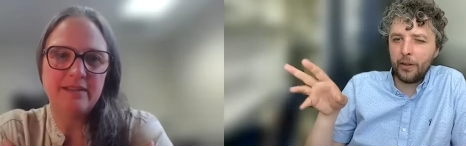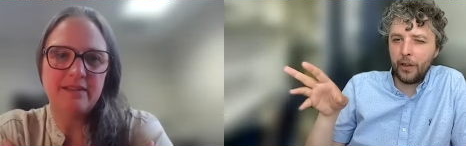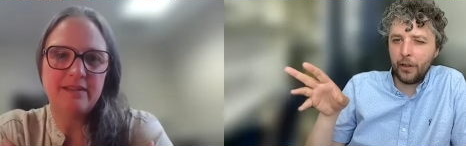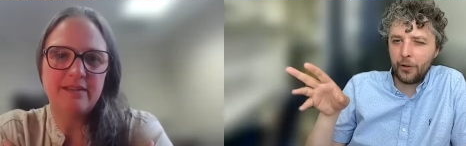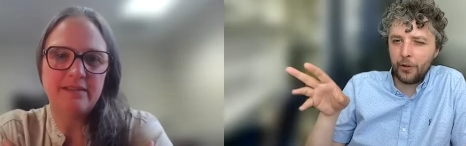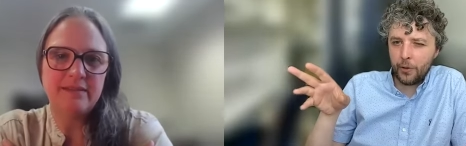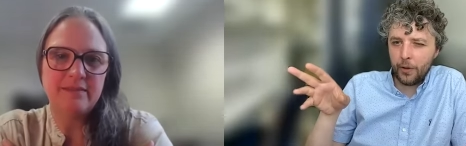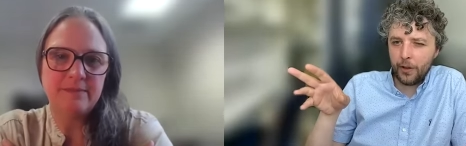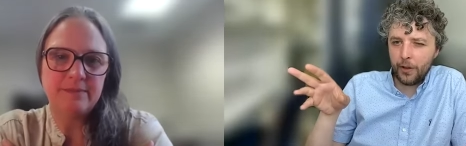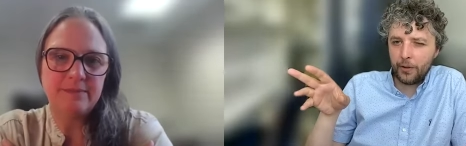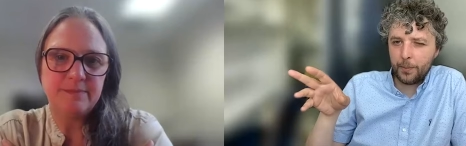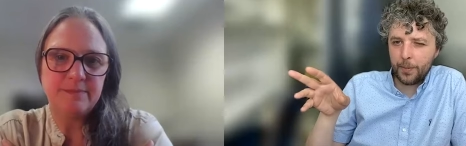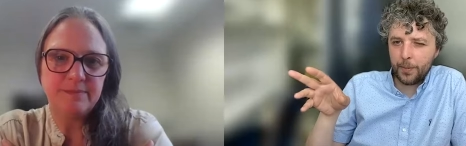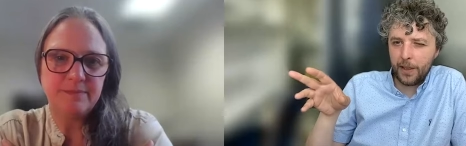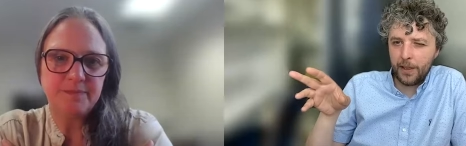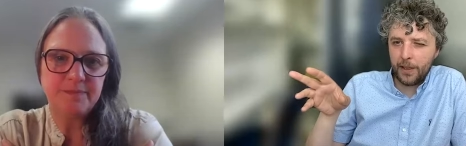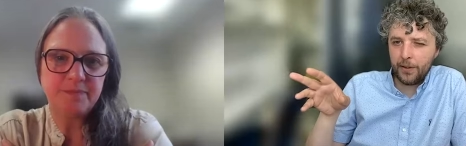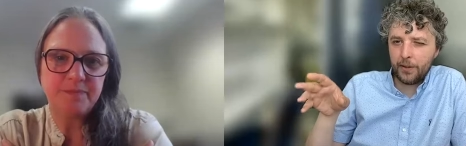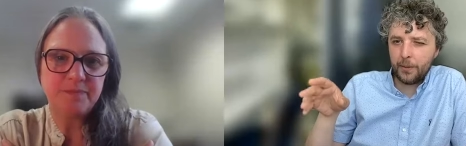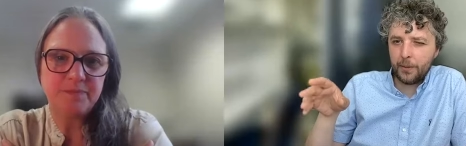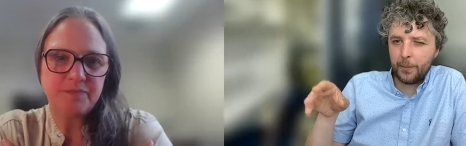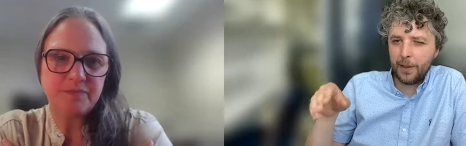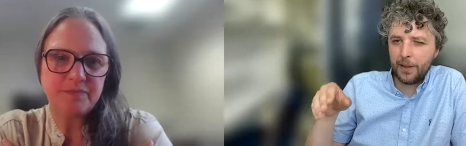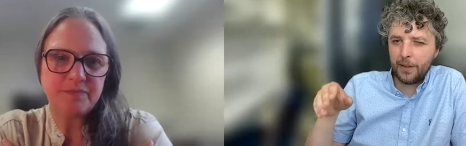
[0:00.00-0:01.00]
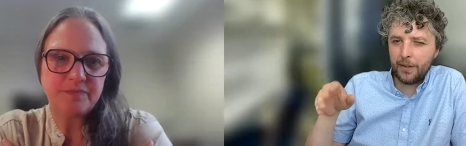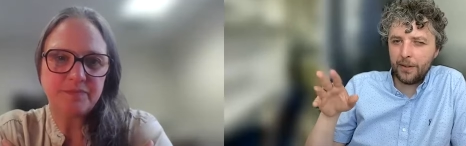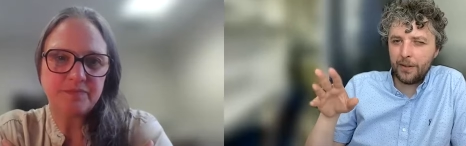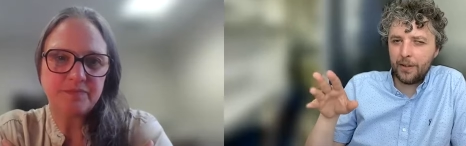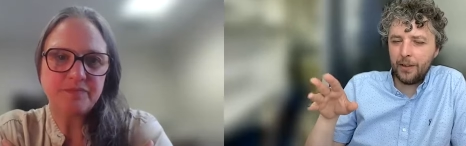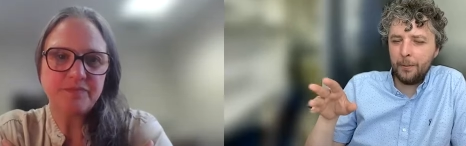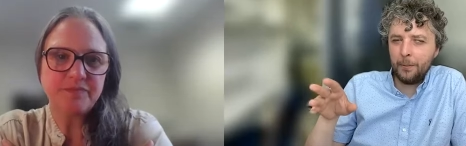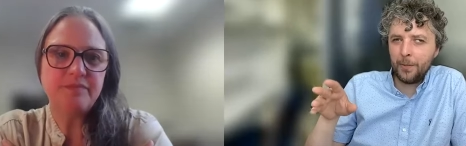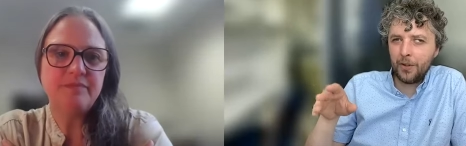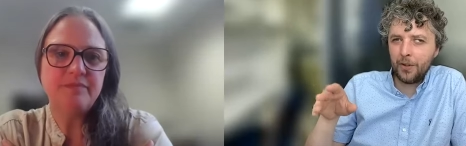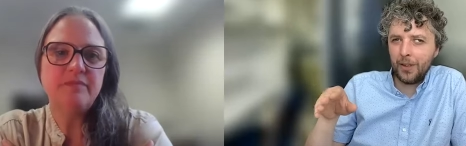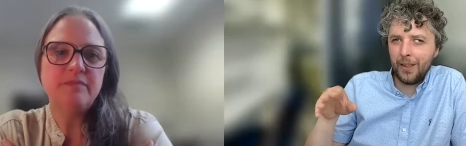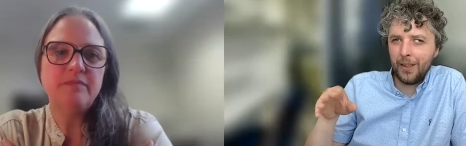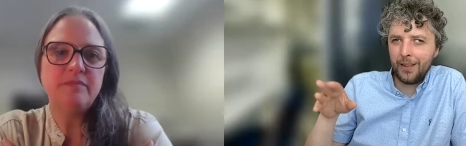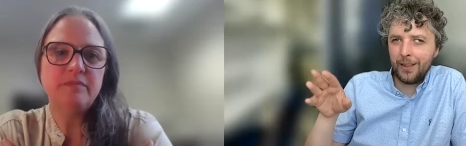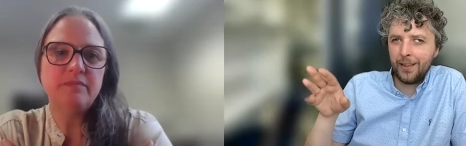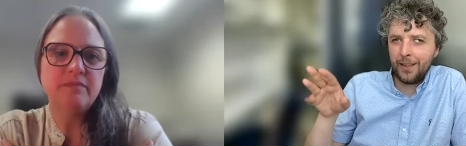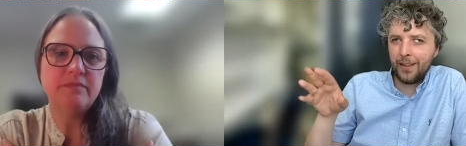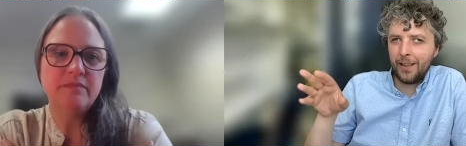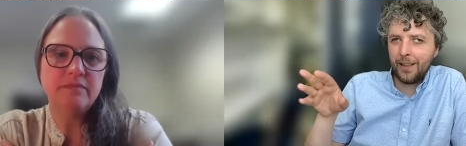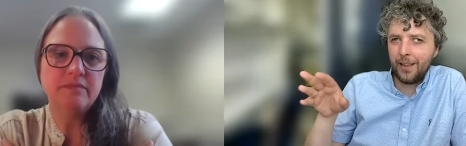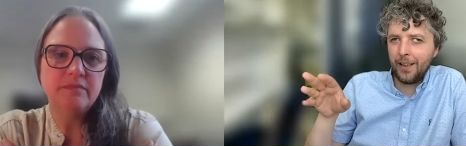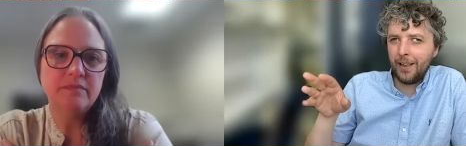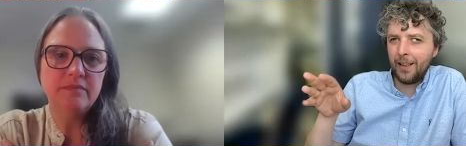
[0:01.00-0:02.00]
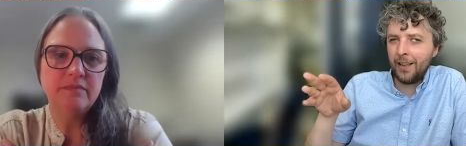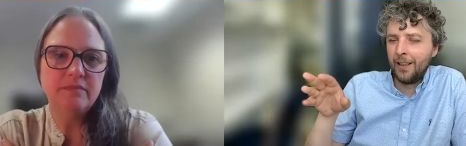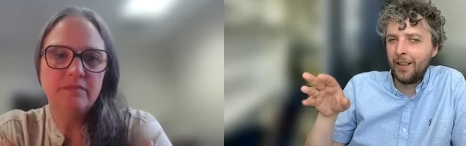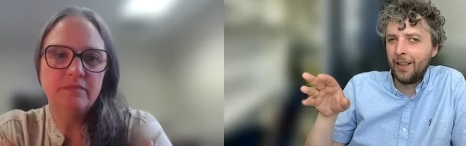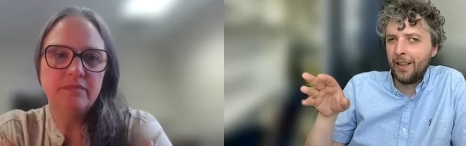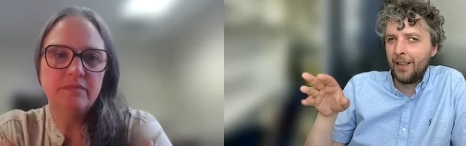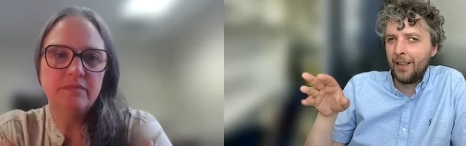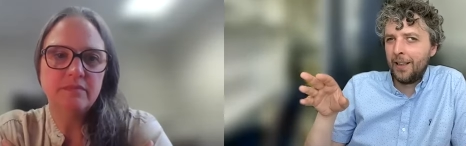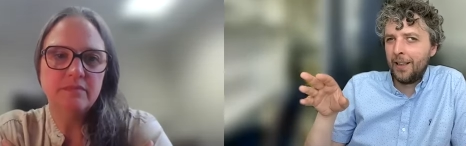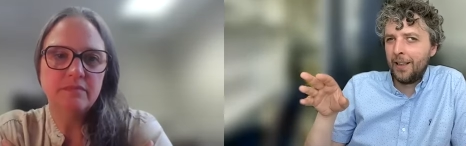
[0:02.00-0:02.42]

Speaker 1: naturally expressed but seems that the,